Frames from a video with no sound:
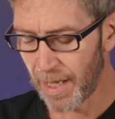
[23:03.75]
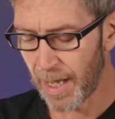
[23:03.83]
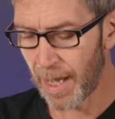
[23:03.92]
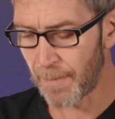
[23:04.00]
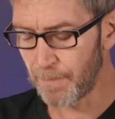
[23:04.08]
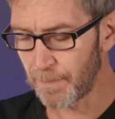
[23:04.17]

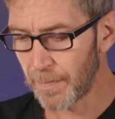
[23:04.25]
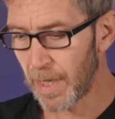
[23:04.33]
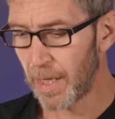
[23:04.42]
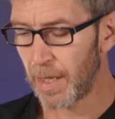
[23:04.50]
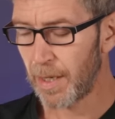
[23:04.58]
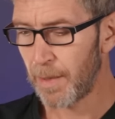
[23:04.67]
Um,
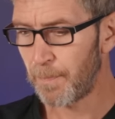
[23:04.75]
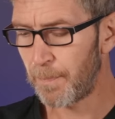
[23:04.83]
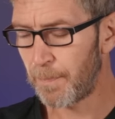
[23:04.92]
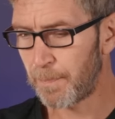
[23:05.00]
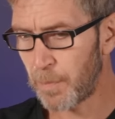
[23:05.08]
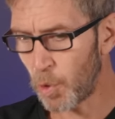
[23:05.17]

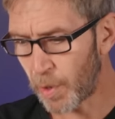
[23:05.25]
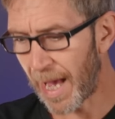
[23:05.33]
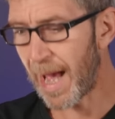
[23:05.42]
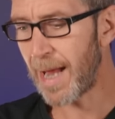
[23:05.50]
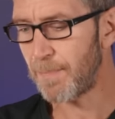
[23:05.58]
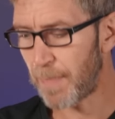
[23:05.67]
you
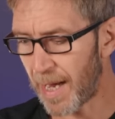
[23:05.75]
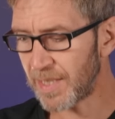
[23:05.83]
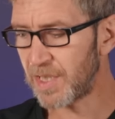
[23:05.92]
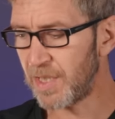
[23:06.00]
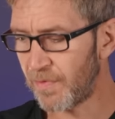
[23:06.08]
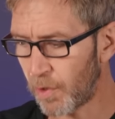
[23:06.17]
can
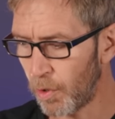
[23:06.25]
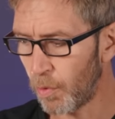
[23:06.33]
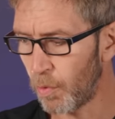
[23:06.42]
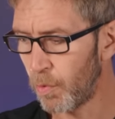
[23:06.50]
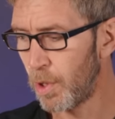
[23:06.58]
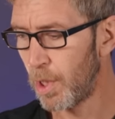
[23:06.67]
passive
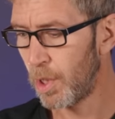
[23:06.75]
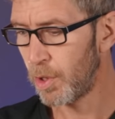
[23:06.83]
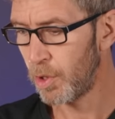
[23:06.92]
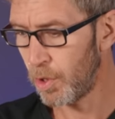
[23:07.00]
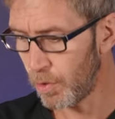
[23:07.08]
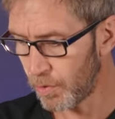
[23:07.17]
cool
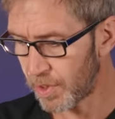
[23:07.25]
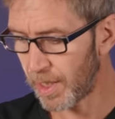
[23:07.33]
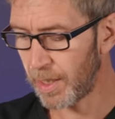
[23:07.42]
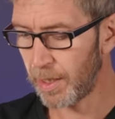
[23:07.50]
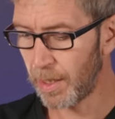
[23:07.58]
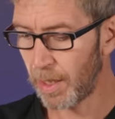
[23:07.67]

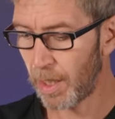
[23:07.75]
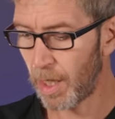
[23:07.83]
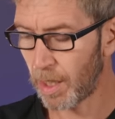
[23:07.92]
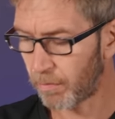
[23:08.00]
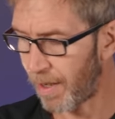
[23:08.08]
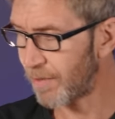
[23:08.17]
using
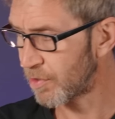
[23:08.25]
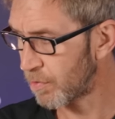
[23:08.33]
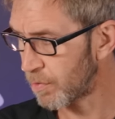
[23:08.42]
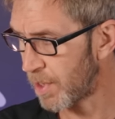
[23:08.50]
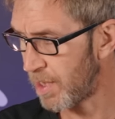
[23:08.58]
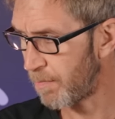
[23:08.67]
a ground
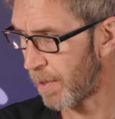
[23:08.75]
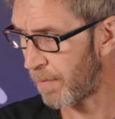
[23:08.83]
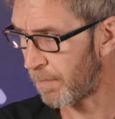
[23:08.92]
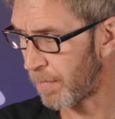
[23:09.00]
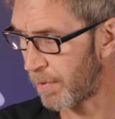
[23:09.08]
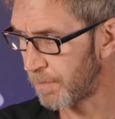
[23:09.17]
source heat
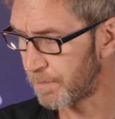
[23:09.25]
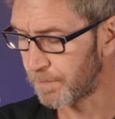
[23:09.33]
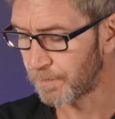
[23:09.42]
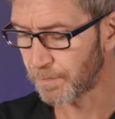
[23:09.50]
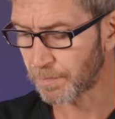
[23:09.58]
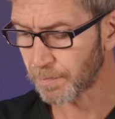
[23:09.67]
pump.
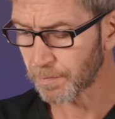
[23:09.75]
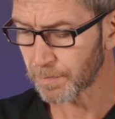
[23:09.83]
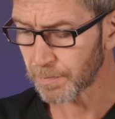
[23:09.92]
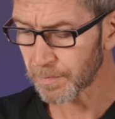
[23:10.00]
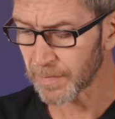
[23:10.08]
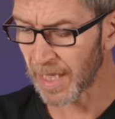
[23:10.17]

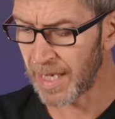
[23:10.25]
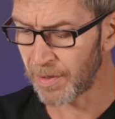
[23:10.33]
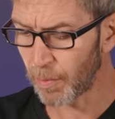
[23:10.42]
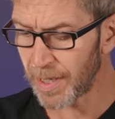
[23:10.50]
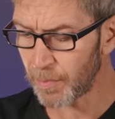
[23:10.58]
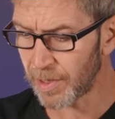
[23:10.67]
And the
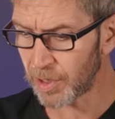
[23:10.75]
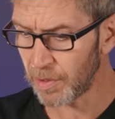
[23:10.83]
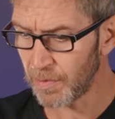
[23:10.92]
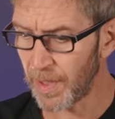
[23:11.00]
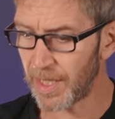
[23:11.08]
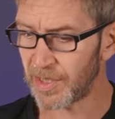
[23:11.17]
way we
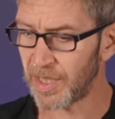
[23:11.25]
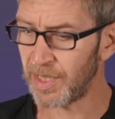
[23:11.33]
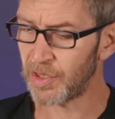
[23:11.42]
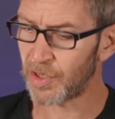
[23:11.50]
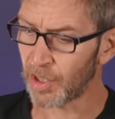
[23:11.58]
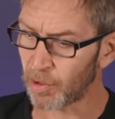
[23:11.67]
do this
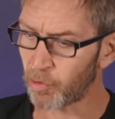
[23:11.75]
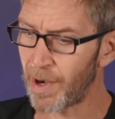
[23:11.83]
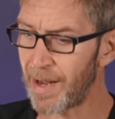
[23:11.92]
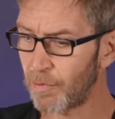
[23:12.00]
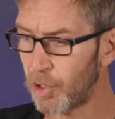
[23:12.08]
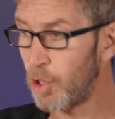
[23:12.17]
is the
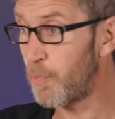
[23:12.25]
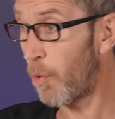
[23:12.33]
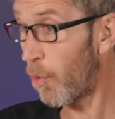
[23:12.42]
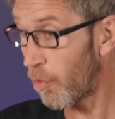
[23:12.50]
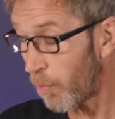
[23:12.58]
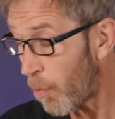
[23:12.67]
ground loop
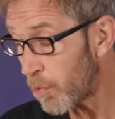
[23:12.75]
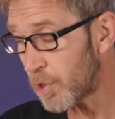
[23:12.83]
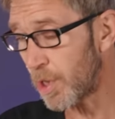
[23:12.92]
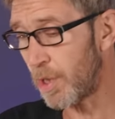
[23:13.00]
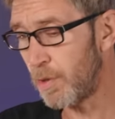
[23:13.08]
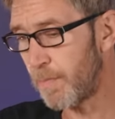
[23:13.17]
or the water
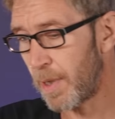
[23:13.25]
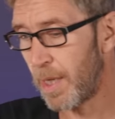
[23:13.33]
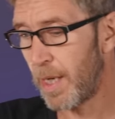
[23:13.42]
loop,